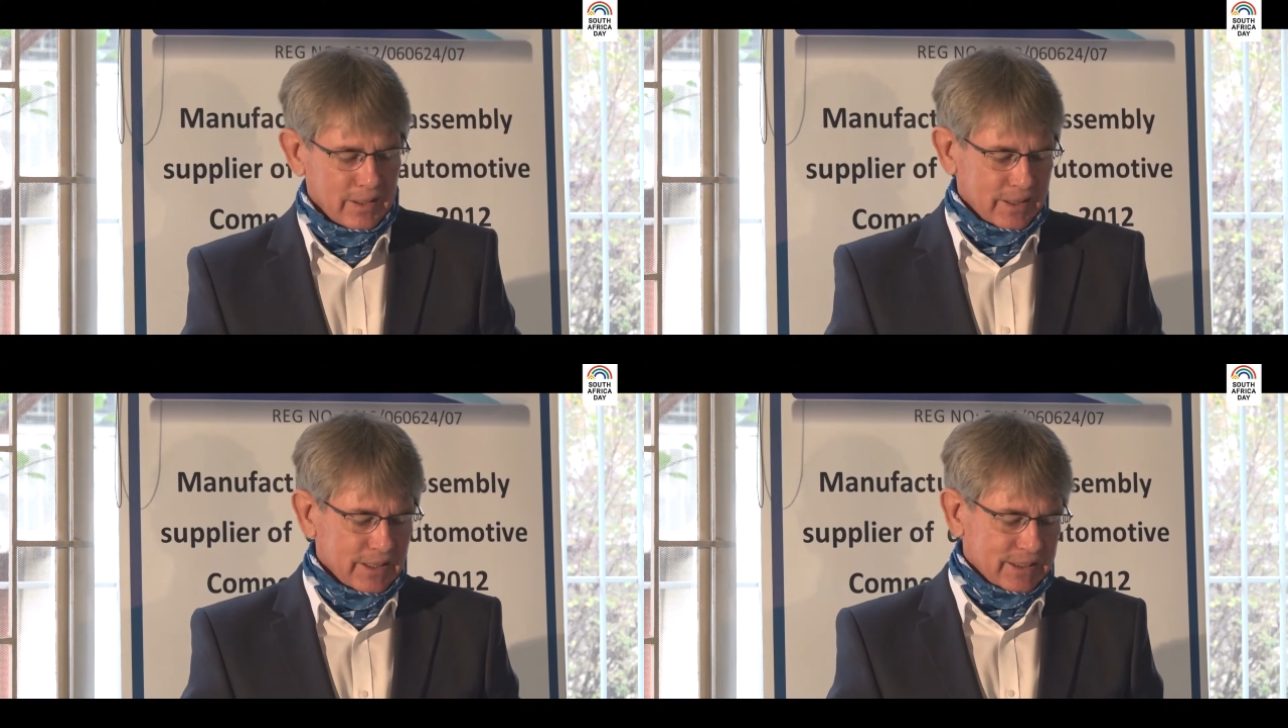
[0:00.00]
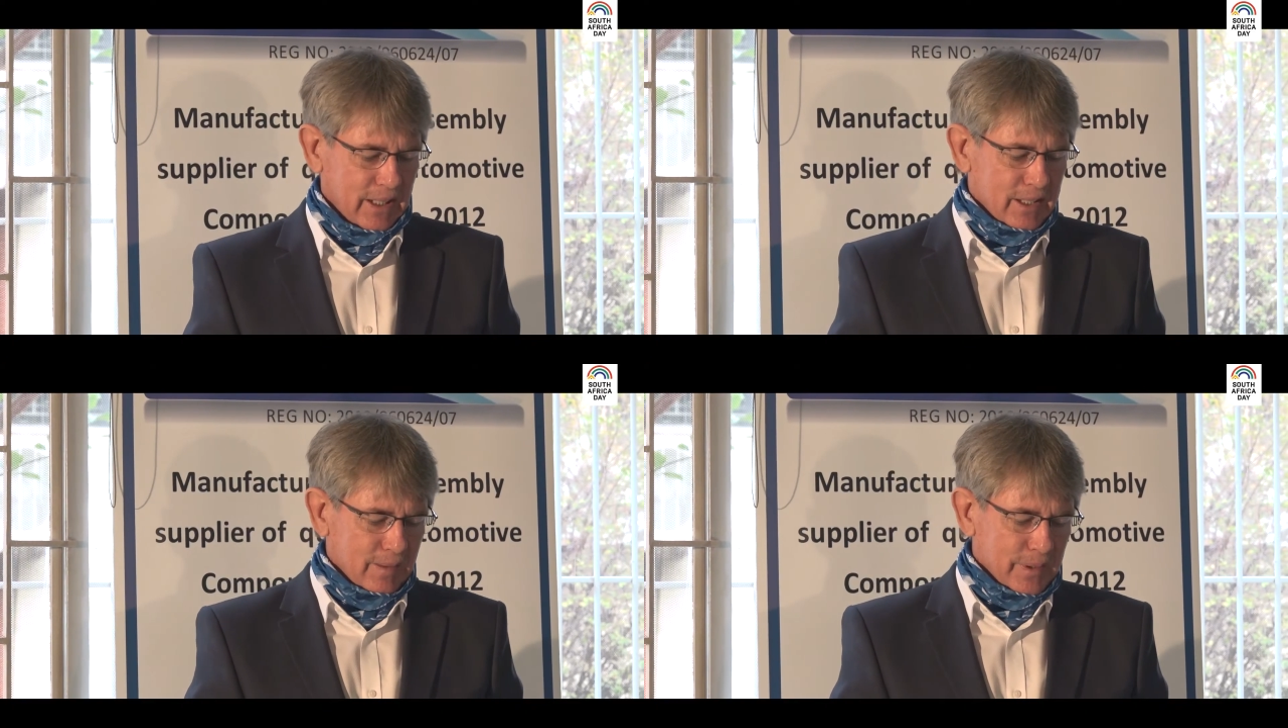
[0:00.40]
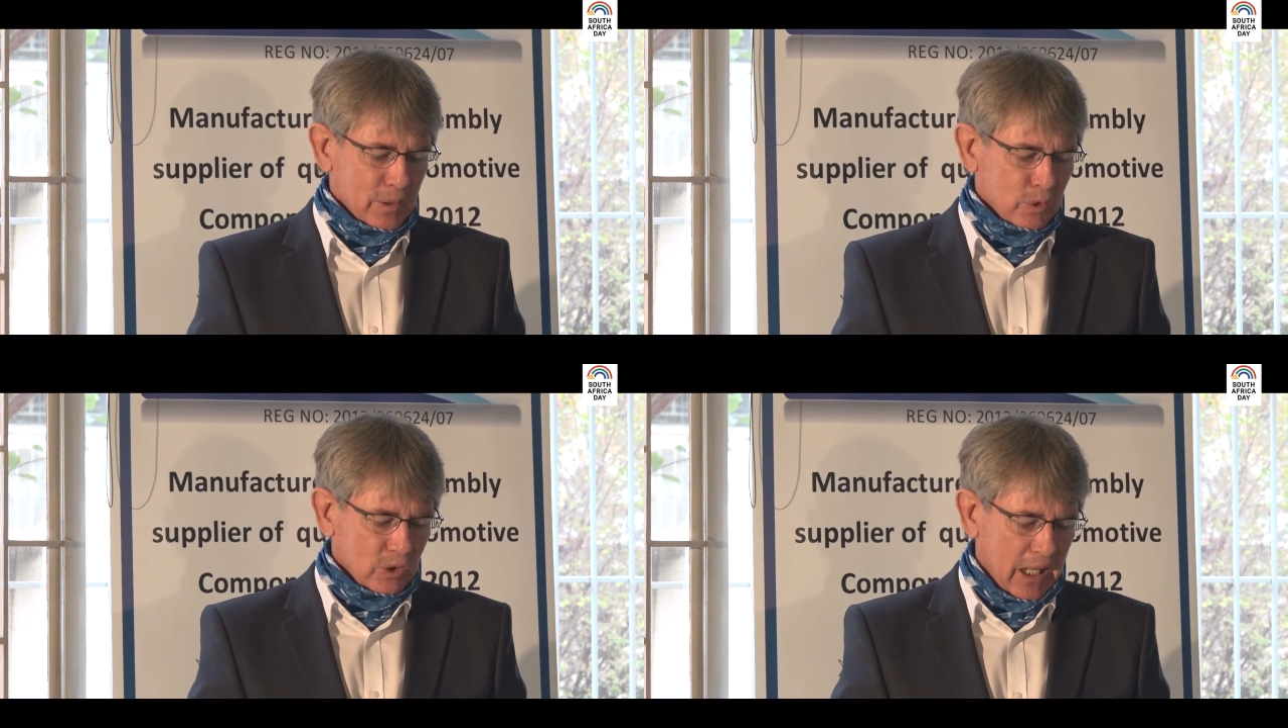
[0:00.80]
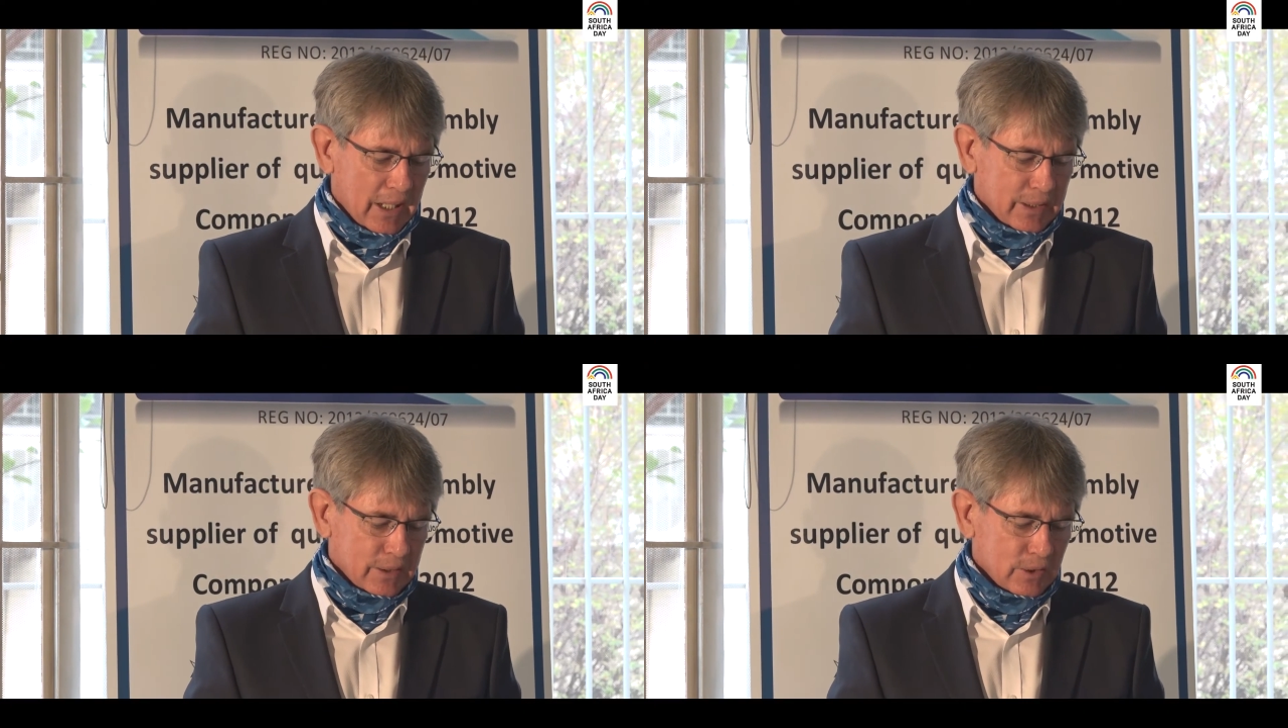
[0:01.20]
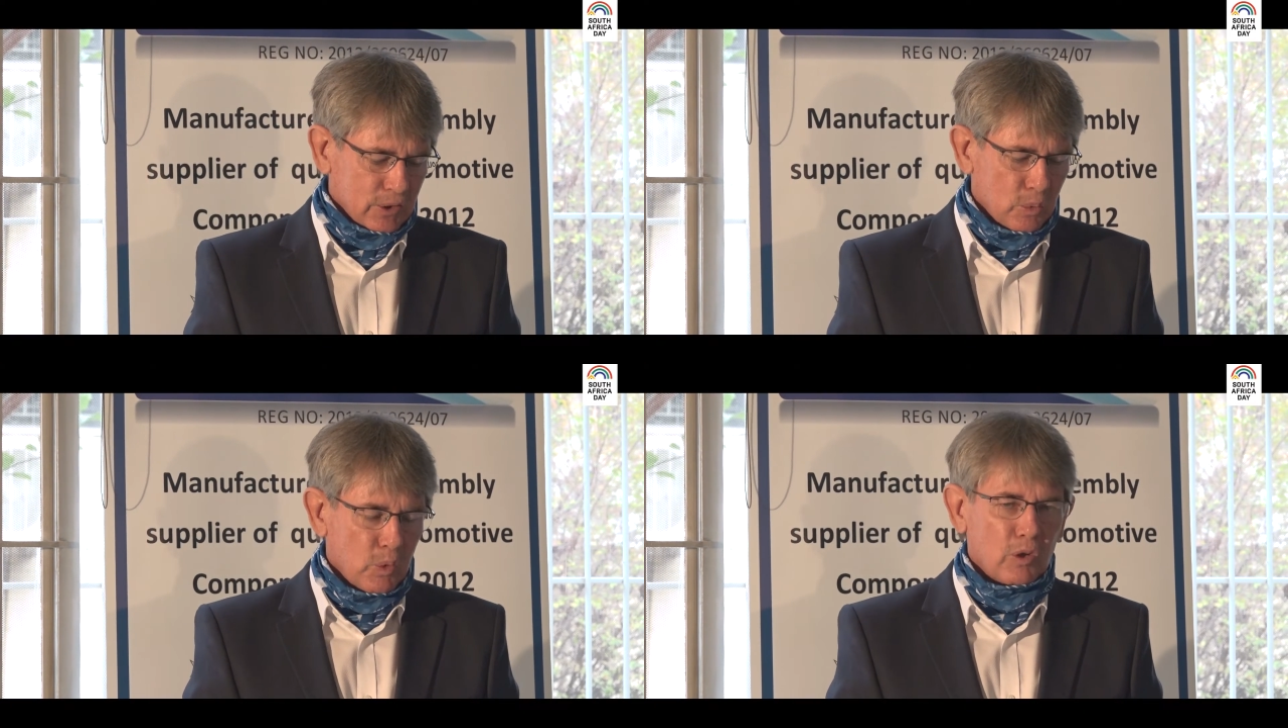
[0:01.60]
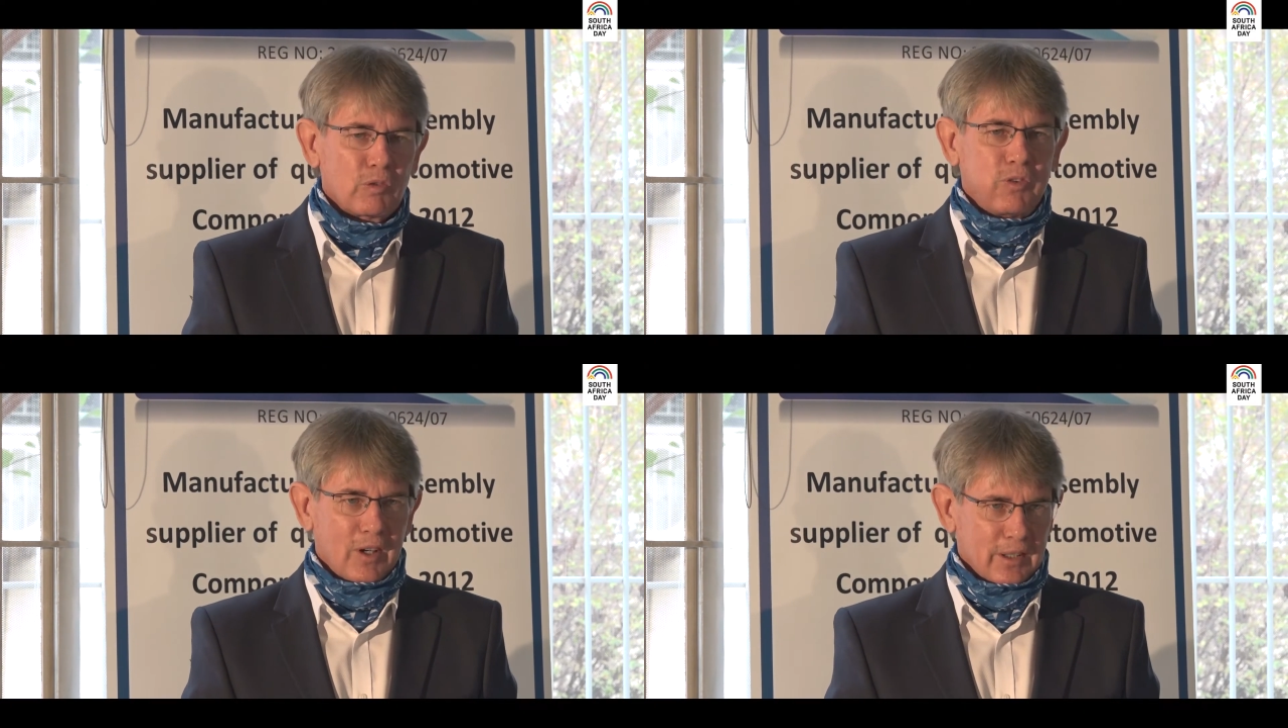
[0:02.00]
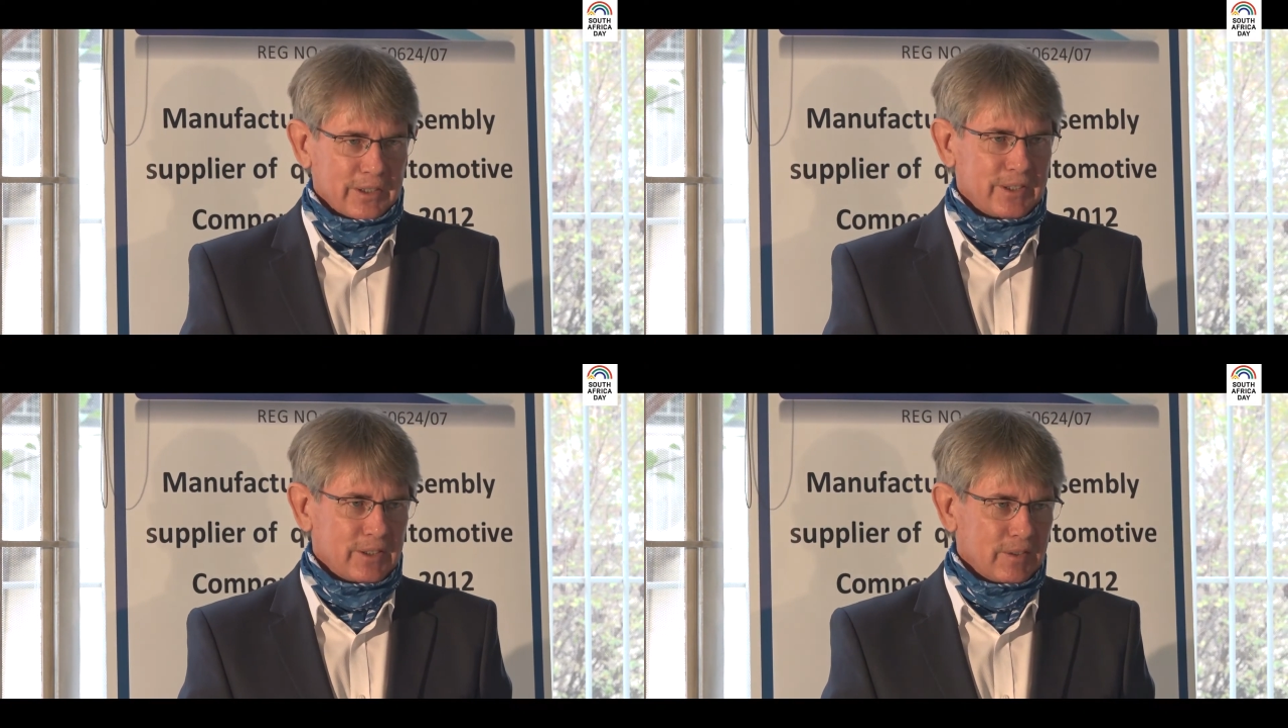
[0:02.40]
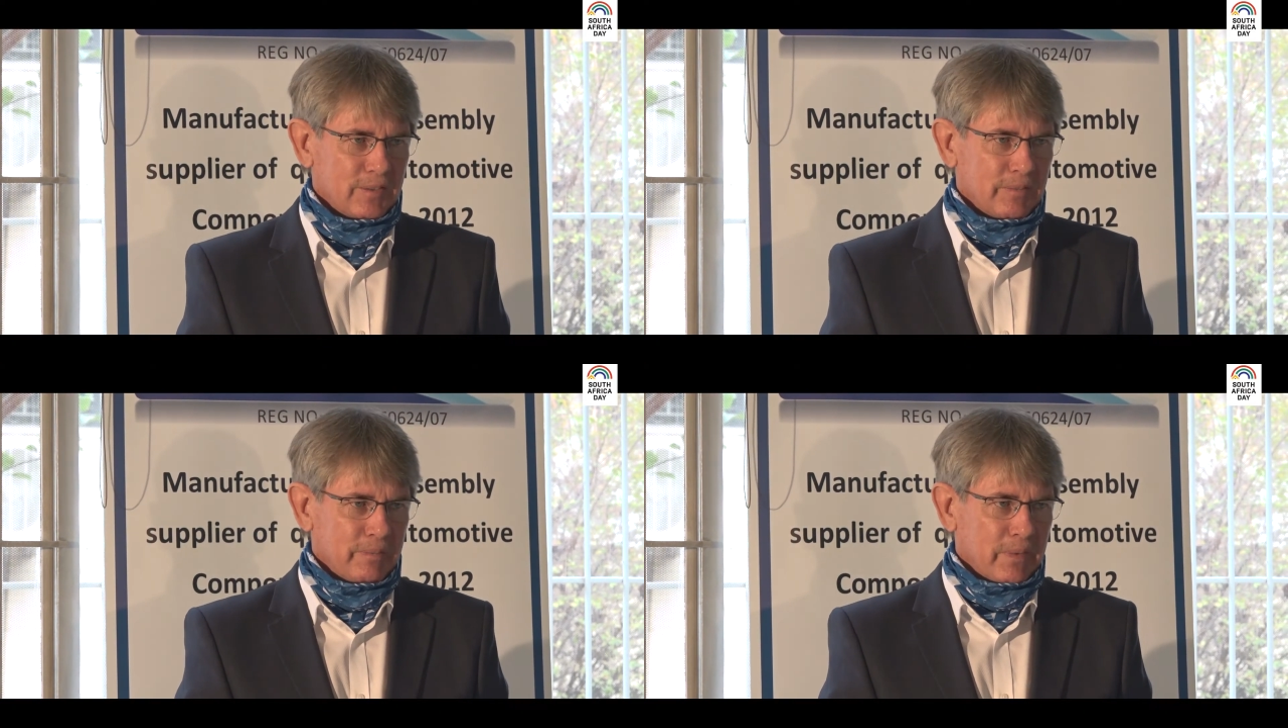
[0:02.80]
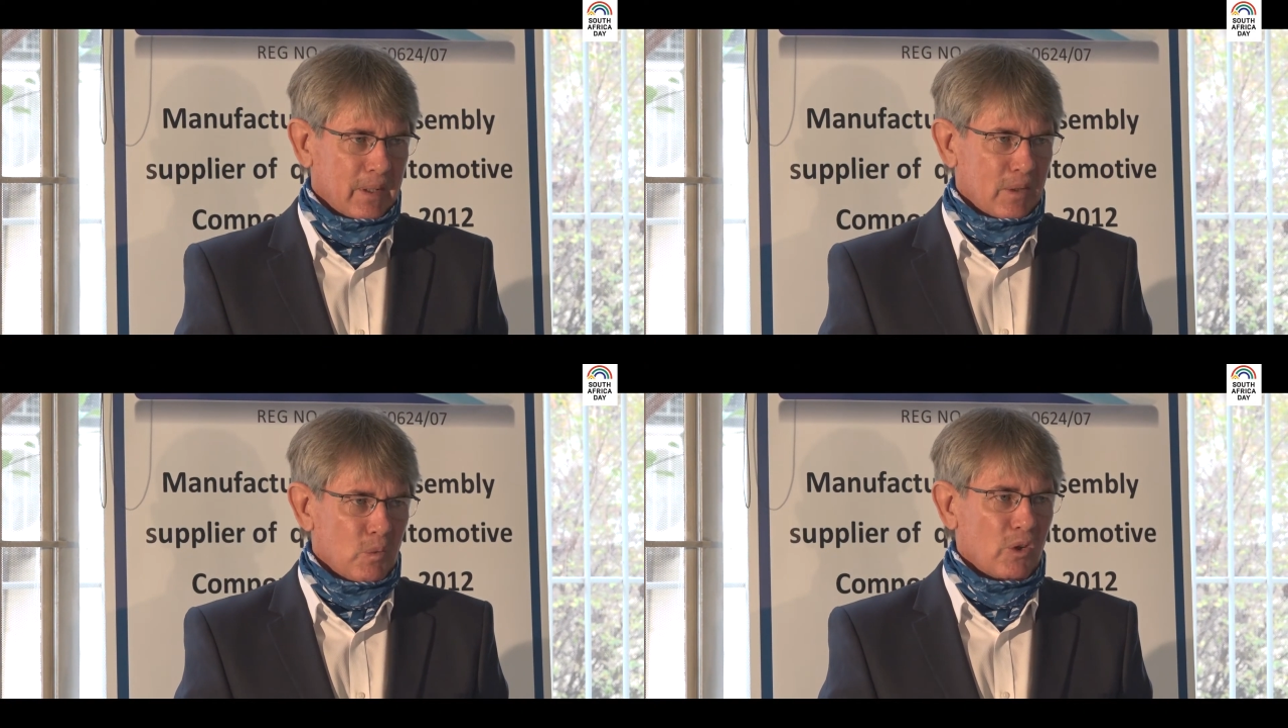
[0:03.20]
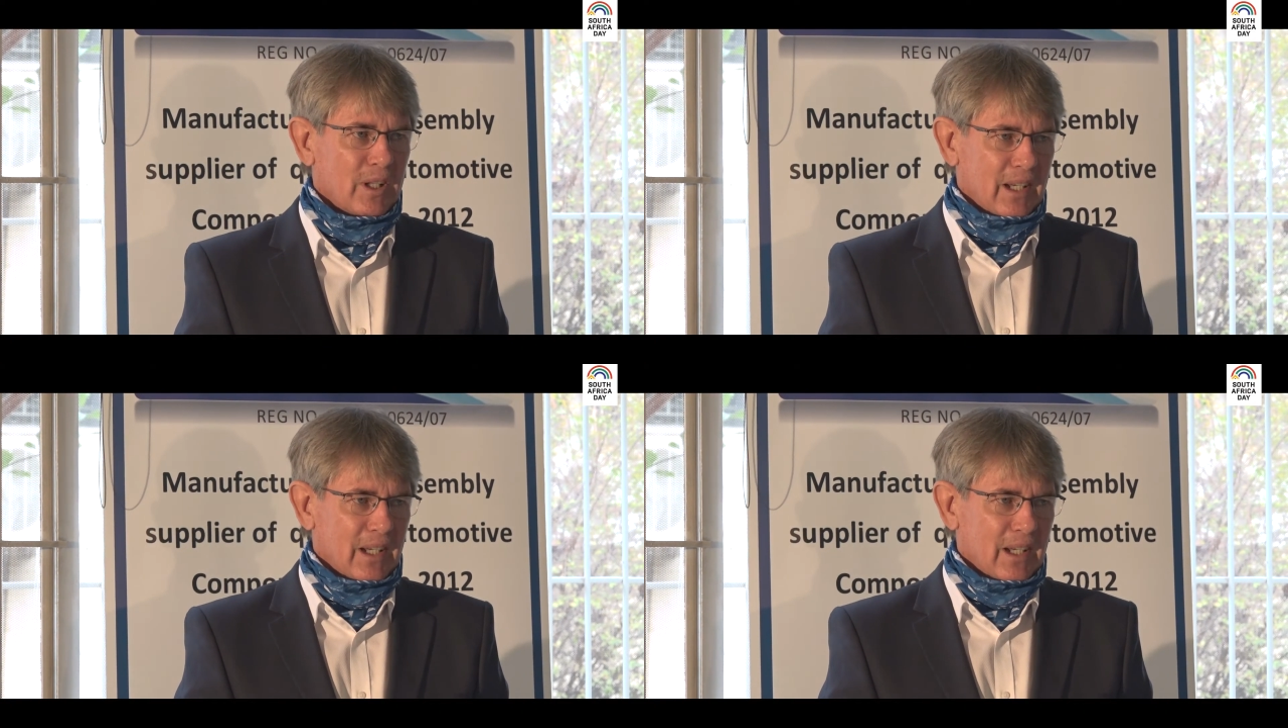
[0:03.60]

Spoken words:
They say if you would like to walk fast, walk